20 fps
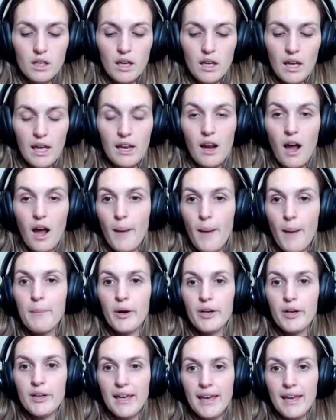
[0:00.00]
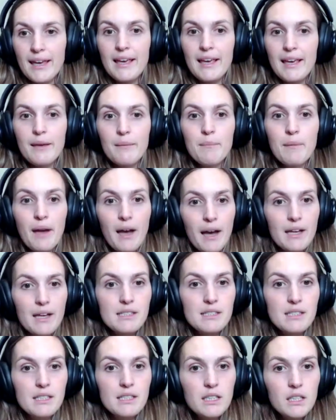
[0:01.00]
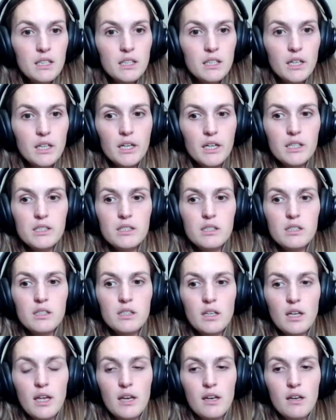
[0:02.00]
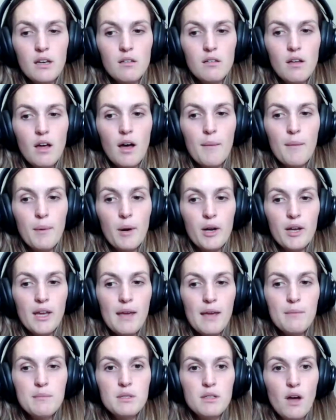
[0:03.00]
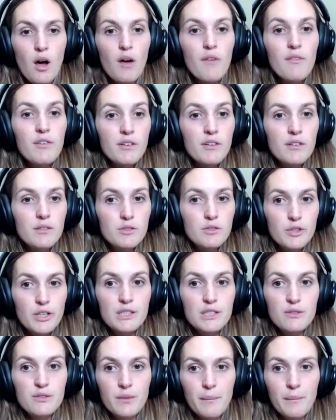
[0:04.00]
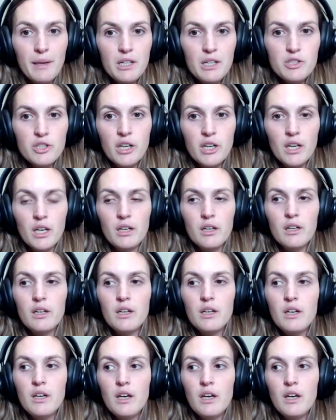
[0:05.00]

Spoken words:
and up our game as healers and up our game to offer transformation,